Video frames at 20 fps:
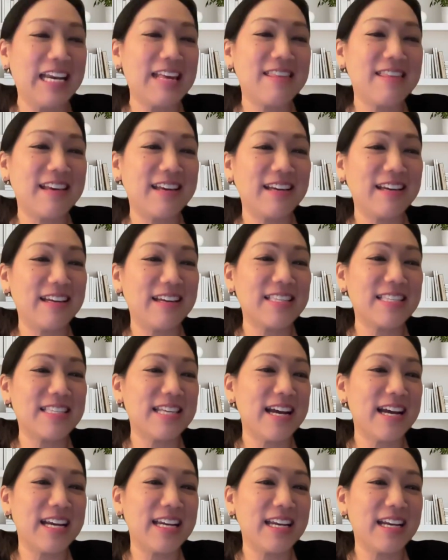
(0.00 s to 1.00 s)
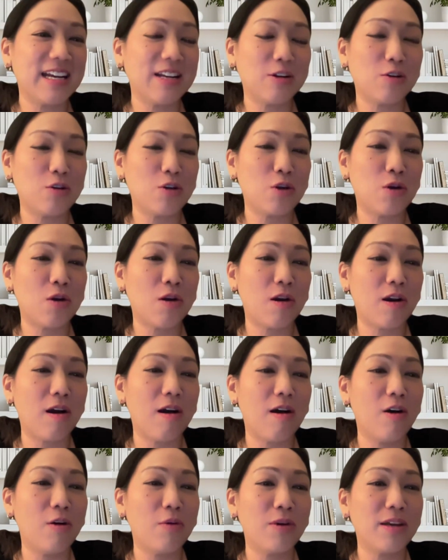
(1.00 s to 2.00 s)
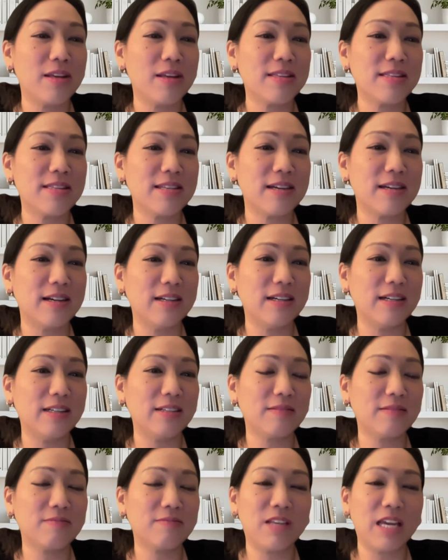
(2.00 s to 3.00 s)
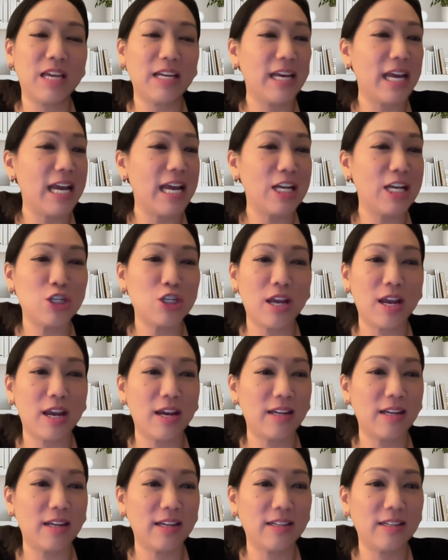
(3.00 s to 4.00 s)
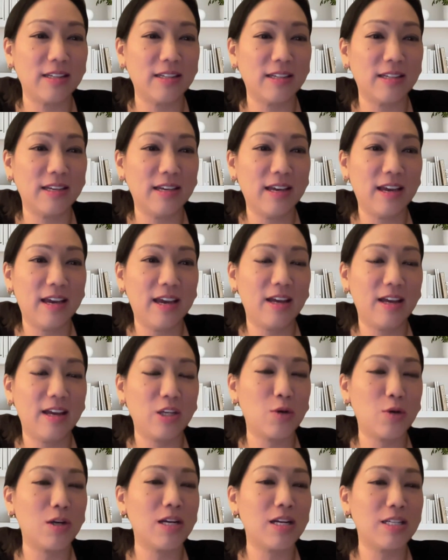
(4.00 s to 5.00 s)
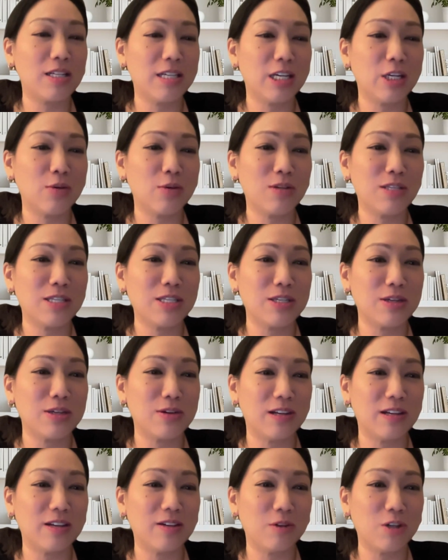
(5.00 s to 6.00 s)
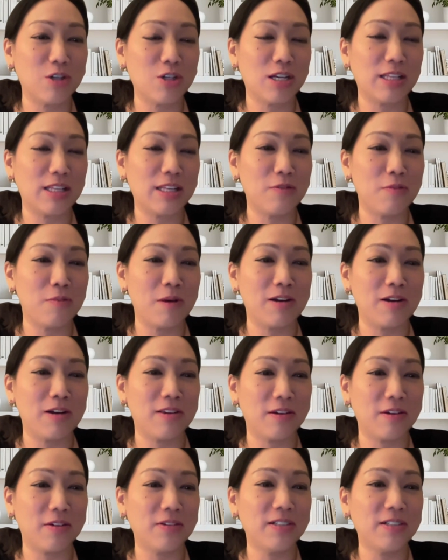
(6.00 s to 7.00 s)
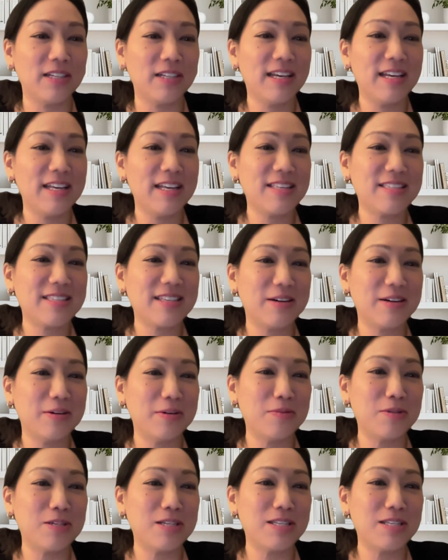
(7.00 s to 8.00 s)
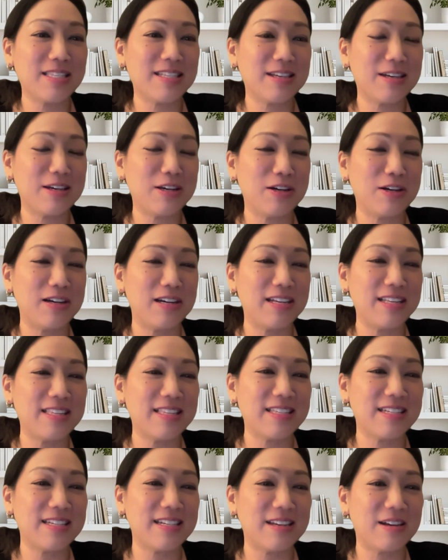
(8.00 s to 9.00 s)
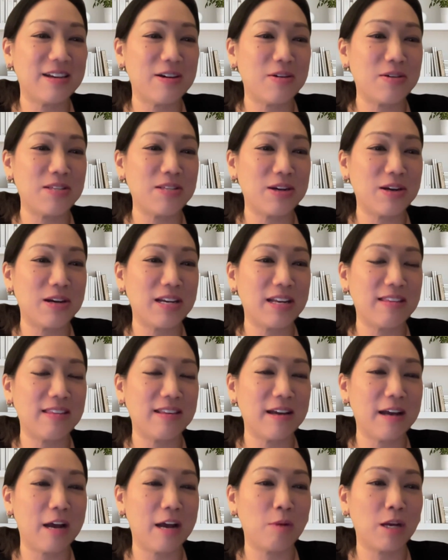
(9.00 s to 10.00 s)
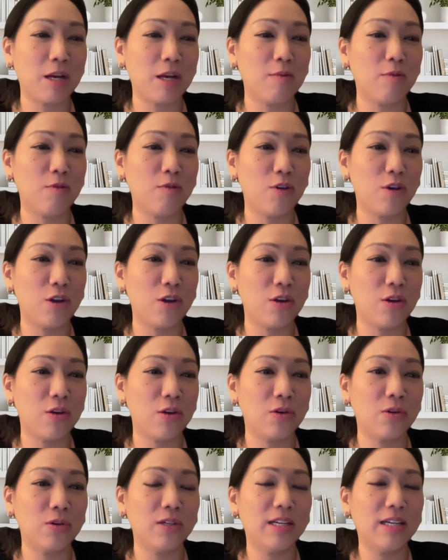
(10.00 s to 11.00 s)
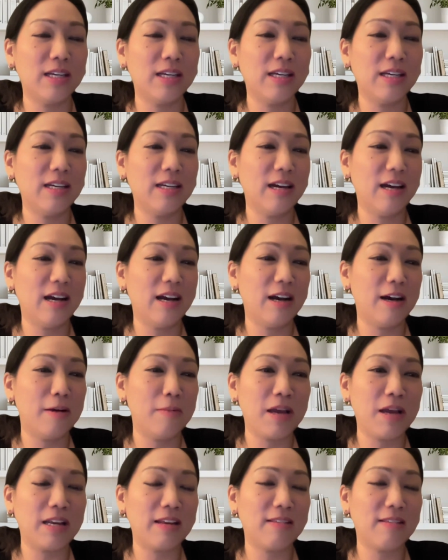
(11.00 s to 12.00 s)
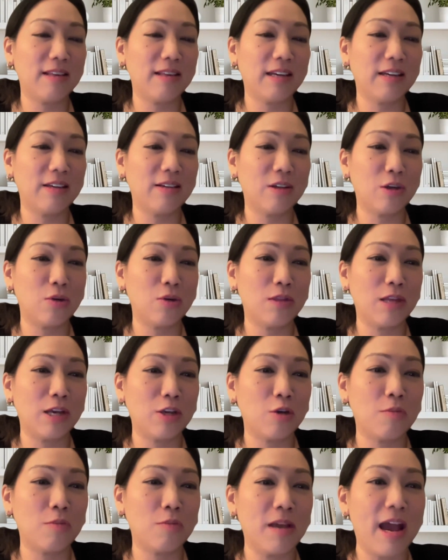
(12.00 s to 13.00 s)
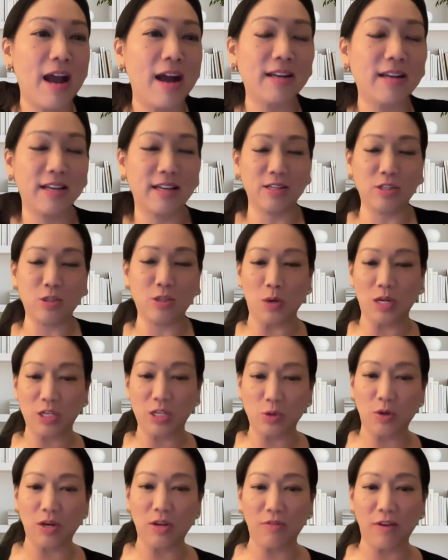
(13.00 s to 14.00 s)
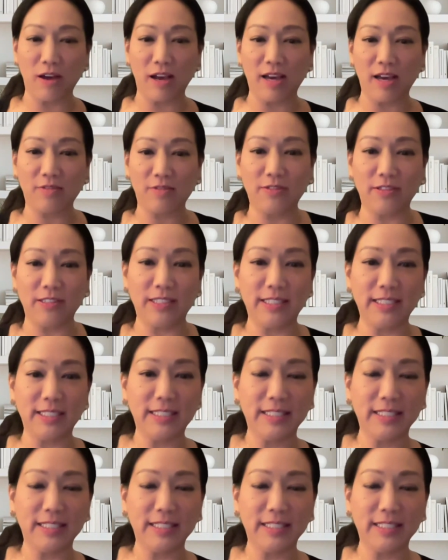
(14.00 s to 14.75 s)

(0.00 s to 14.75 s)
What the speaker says: Anything exciting? I know you're always getting educated and you're a continuous student, which I love about you. So just curious to know, is there anything coming up for you? Anything new that you'll be adding in 2025?